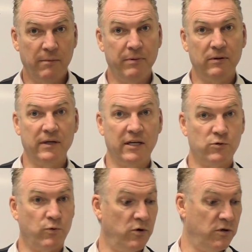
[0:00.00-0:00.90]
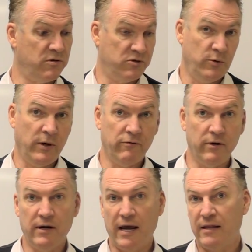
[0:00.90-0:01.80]
the building is worth
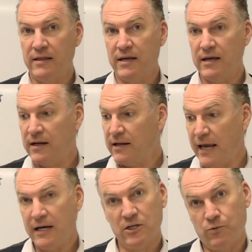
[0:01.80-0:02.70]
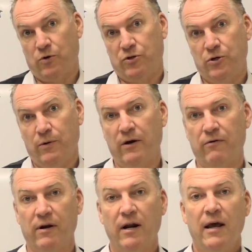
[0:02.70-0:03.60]
200 and the land is worth
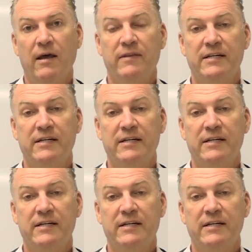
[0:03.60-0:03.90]
200,